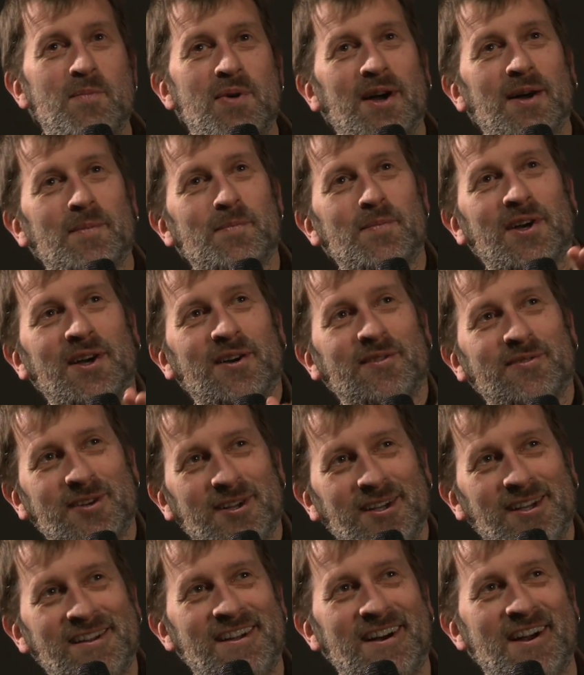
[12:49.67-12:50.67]

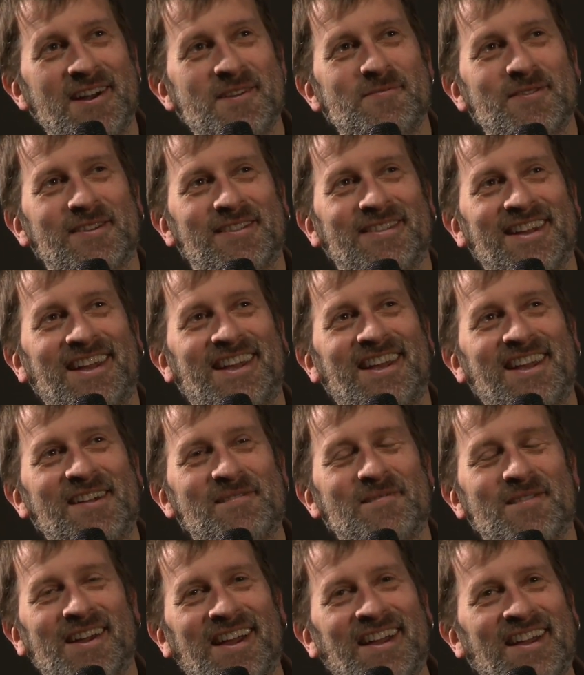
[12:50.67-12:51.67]
Pavel and I were thinking
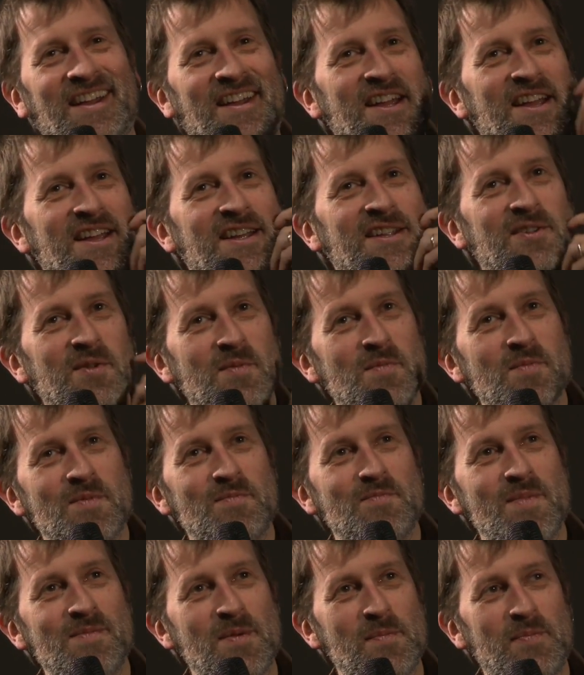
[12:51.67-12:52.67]
of,
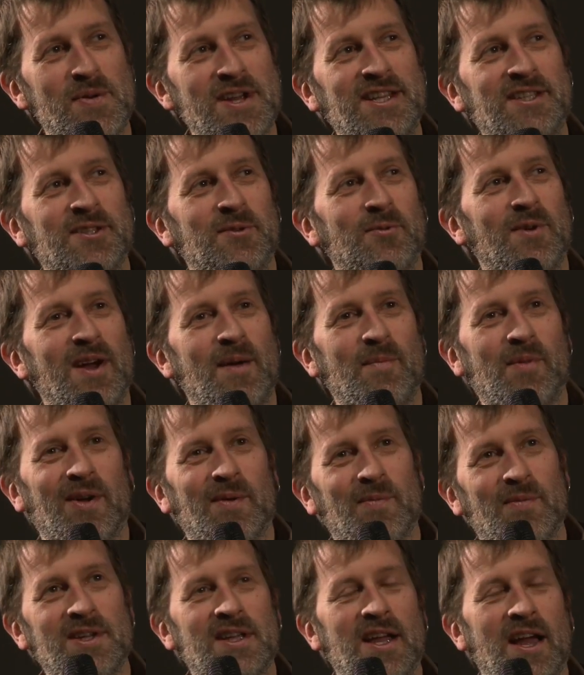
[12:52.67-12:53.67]
remember Peter Webber?
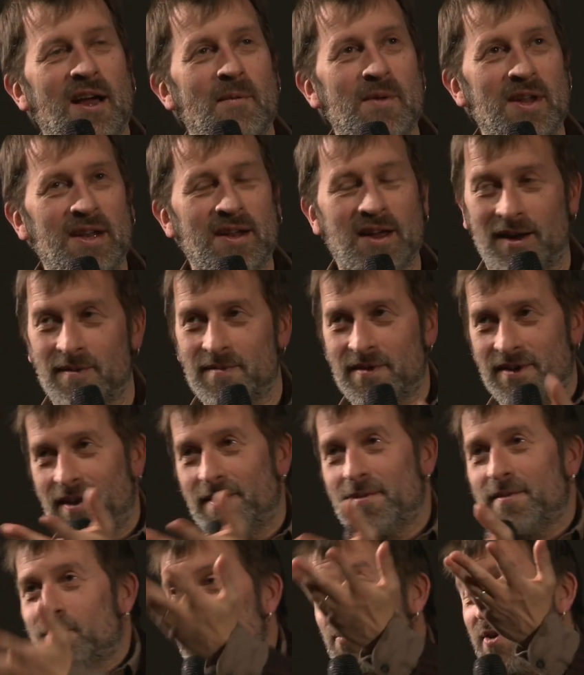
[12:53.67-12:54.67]

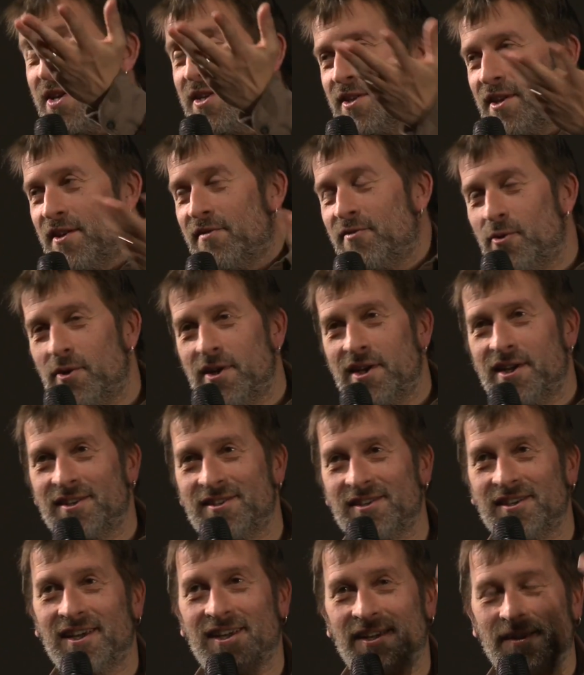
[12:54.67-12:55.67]
Peter, if you're here
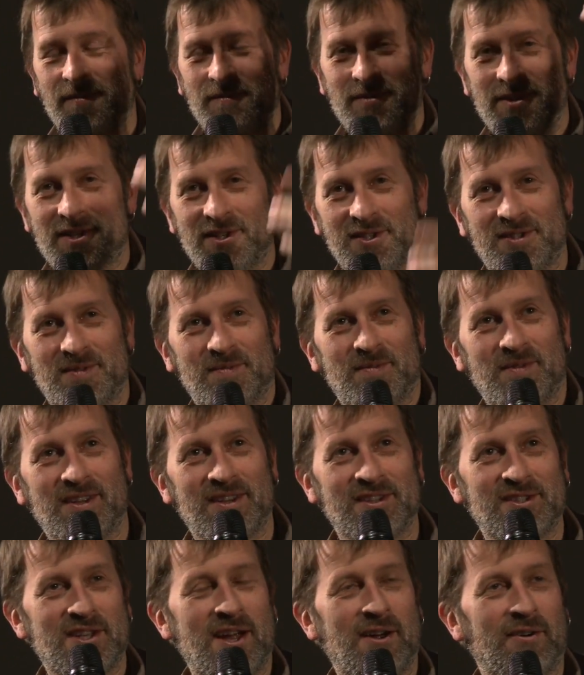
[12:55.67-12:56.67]
today, please
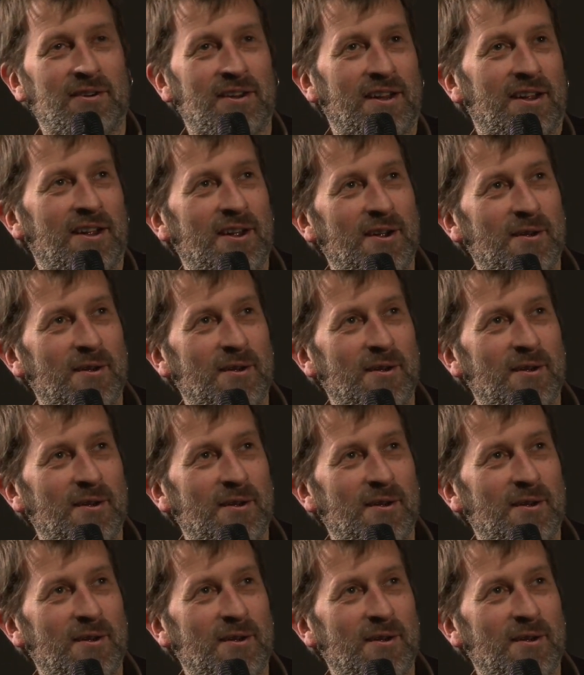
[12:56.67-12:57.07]
shout.